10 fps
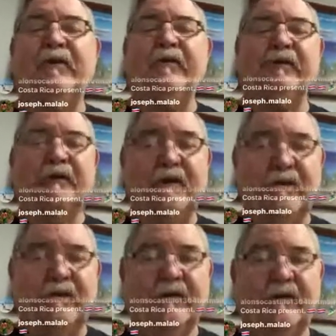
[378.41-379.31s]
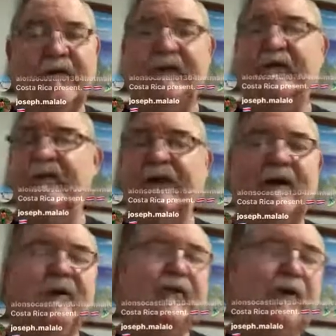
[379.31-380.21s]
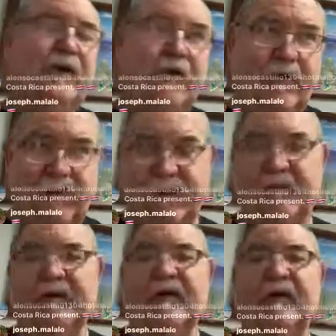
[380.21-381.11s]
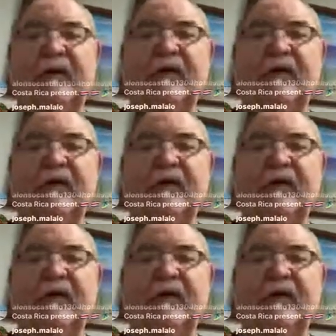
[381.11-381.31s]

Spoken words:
of a liter. That is a huge mistake